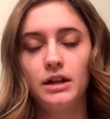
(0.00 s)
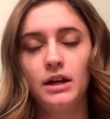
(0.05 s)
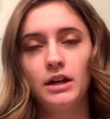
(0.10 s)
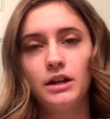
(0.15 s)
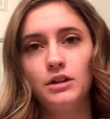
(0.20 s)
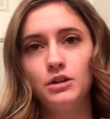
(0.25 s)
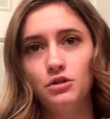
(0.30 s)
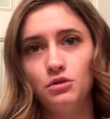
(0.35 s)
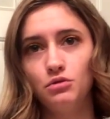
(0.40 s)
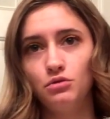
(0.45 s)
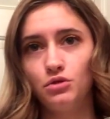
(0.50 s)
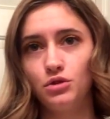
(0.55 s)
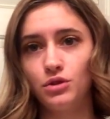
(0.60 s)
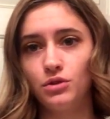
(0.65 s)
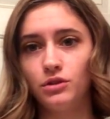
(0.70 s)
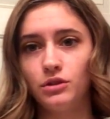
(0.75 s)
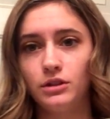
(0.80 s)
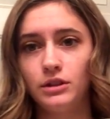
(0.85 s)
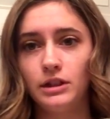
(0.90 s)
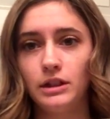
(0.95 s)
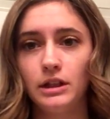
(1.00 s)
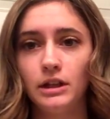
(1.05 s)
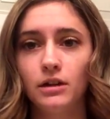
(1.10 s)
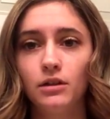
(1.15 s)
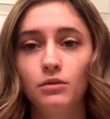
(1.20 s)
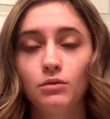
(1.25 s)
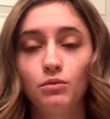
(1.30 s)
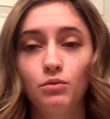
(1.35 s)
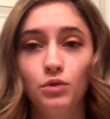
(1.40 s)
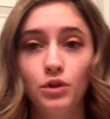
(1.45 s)
I usually
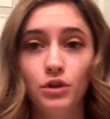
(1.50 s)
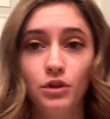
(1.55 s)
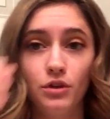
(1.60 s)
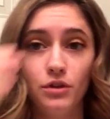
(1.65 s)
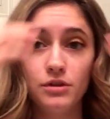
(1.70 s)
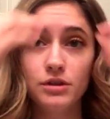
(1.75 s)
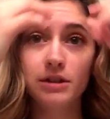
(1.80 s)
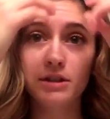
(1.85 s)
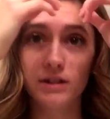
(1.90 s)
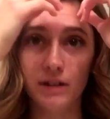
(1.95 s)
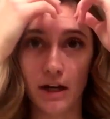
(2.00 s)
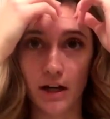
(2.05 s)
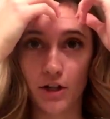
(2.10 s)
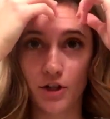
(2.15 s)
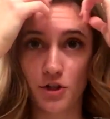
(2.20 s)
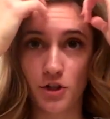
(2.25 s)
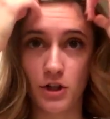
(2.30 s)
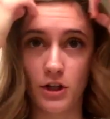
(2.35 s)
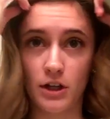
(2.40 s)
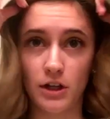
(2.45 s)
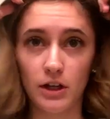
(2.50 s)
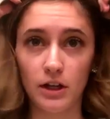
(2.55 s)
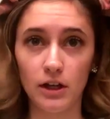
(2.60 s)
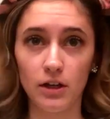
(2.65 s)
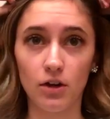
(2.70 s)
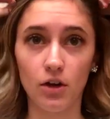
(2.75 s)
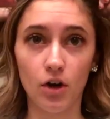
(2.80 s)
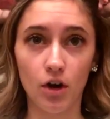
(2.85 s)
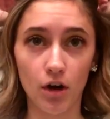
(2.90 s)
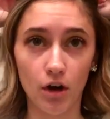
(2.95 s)
will section
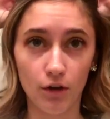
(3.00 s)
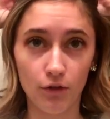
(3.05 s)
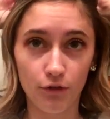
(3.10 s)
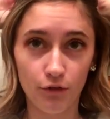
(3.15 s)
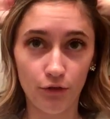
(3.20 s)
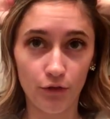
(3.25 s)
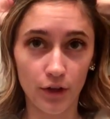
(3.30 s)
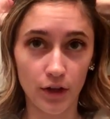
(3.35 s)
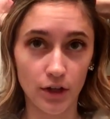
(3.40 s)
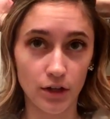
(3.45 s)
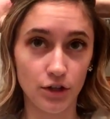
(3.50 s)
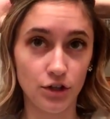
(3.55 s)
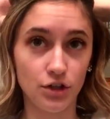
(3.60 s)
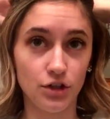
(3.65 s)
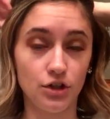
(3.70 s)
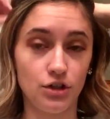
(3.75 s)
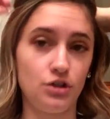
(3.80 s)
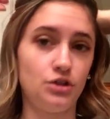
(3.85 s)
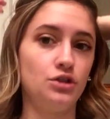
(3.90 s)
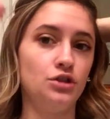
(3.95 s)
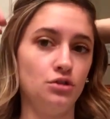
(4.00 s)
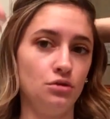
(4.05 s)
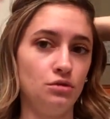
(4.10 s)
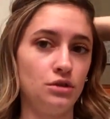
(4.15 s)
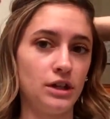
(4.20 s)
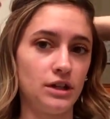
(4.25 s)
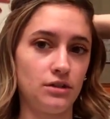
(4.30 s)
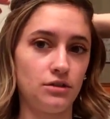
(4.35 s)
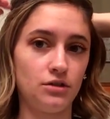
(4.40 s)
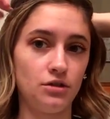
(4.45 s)
it off into just
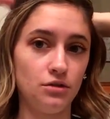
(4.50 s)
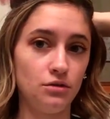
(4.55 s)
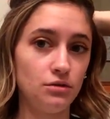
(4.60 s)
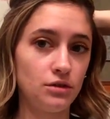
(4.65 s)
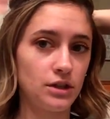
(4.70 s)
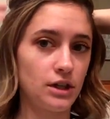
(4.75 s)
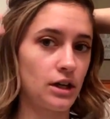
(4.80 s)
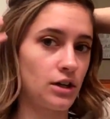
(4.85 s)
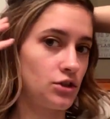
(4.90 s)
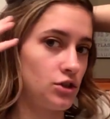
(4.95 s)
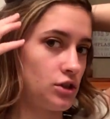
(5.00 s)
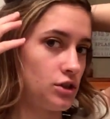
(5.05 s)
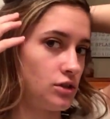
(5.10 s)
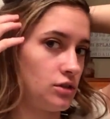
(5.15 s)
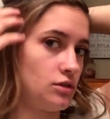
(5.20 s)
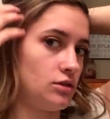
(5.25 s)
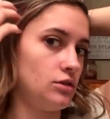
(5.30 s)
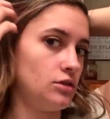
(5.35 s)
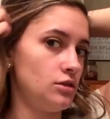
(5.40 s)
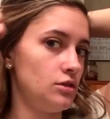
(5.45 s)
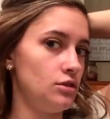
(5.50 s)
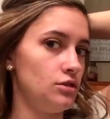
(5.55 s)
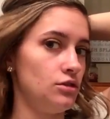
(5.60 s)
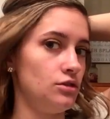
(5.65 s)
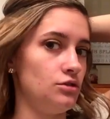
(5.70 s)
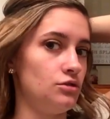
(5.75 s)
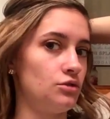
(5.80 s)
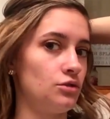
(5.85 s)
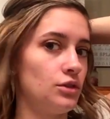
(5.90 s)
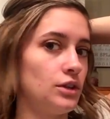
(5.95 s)
two sections. This is
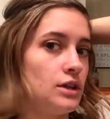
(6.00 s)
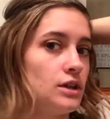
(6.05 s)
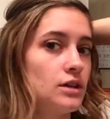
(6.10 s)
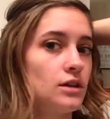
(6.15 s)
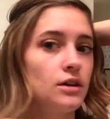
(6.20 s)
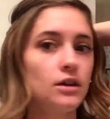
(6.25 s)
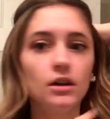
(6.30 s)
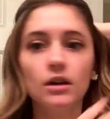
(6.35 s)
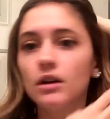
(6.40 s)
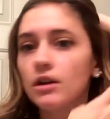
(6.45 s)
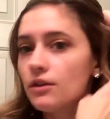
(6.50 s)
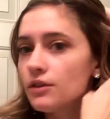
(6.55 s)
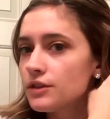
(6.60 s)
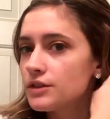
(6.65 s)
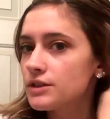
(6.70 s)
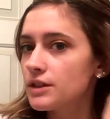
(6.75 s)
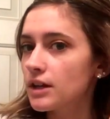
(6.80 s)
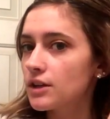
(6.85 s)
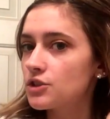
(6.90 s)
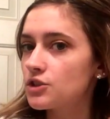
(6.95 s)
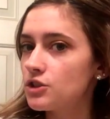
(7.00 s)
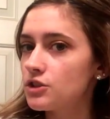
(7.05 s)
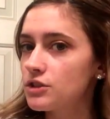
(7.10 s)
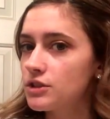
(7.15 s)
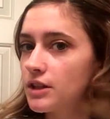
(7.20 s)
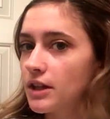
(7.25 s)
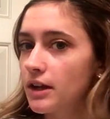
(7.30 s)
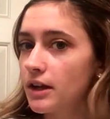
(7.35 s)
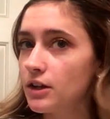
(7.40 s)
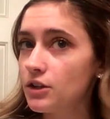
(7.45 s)
usually the sections
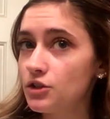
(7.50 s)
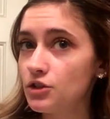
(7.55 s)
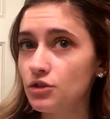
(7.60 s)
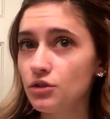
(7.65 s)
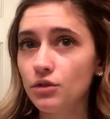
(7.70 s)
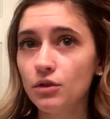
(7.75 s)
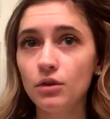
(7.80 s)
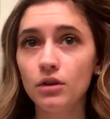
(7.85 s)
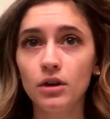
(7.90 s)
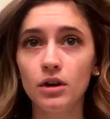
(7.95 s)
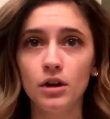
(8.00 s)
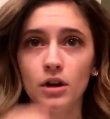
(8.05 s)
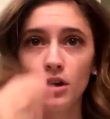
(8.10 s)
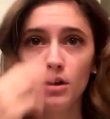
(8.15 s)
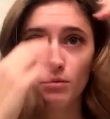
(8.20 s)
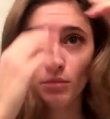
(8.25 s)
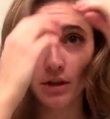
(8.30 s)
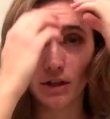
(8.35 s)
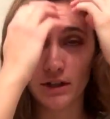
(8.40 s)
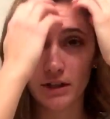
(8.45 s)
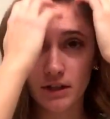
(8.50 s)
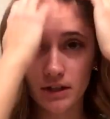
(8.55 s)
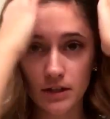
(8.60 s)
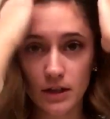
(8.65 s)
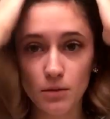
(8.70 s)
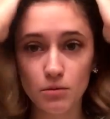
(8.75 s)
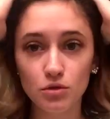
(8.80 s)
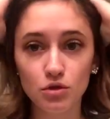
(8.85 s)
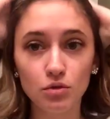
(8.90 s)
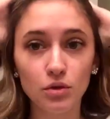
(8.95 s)
that I do. But since
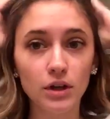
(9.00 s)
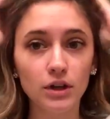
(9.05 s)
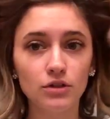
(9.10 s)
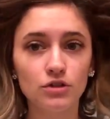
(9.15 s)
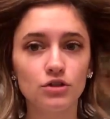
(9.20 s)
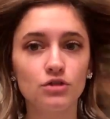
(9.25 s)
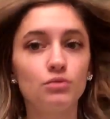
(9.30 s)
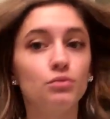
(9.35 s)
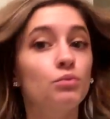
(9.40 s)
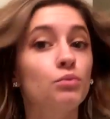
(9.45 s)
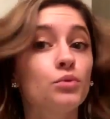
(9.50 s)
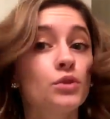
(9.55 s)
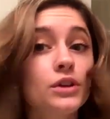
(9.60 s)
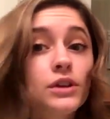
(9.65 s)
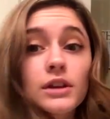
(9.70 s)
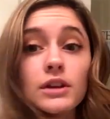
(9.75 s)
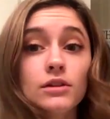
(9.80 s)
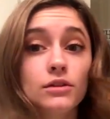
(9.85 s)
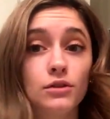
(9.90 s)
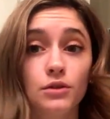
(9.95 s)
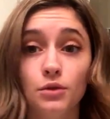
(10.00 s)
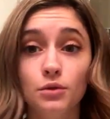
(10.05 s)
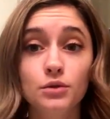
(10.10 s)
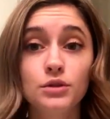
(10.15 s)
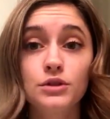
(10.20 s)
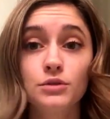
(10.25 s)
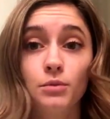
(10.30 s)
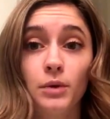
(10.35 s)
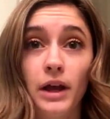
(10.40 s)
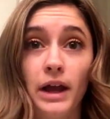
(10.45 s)
I'm doing just really
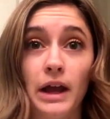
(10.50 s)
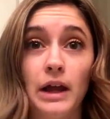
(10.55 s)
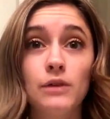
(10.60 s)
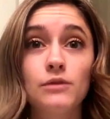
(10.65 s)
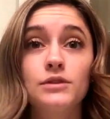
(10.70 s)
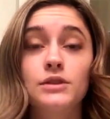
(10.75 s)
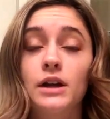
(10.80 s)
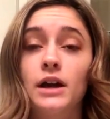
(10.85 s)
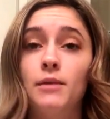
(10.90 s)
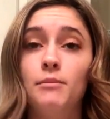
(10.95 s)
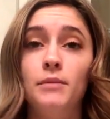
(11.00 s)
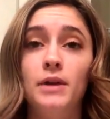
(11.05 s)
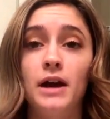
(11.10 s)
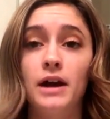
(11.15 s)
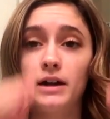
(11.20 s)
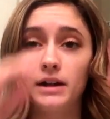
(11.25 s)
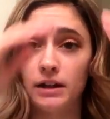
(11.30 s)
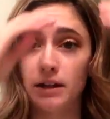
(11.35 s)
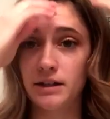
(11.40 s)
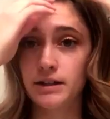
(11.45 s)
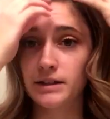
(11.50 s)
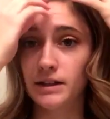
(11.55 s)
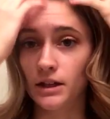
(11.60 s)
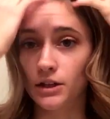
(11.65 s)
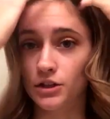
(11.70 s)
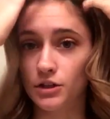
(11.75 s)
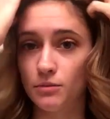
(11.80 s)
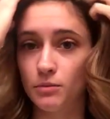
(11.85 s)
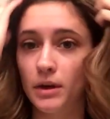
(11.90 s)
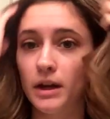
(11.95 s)
loose waves, I'm not going to
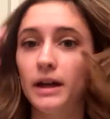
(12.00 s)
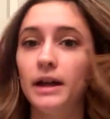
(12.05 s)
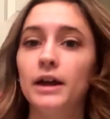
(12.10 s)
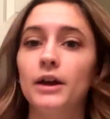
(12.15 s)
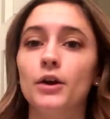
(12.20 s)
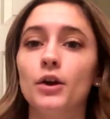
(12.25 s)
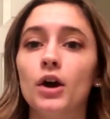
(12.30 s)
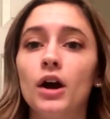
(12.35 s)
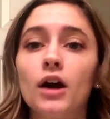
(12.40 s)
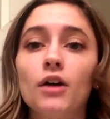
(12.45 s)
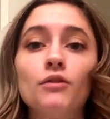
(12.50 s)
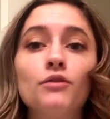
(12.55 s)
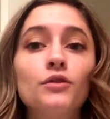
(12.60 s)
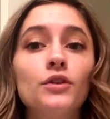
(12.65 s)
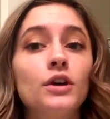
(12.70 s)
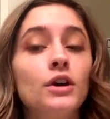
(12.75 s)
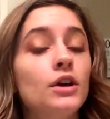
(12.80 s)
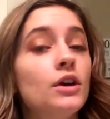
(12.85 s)
section my hair off.